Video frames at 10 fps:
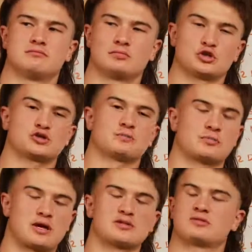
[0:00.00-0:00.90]
push,
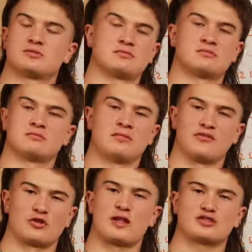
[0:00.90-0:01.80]
press, if
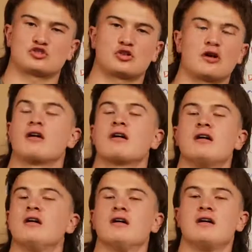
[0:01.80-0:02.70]
you're that strong,
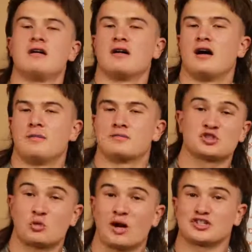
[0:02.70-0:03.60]

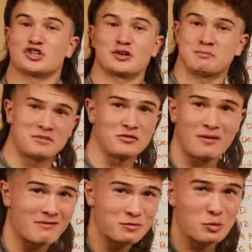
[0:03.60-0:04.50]
squat jerk, if you
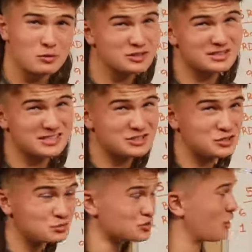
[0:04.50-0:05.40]
have the mobility to
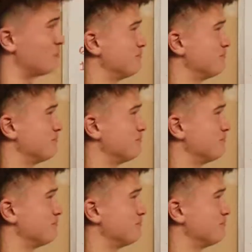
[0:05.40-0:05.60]
do so,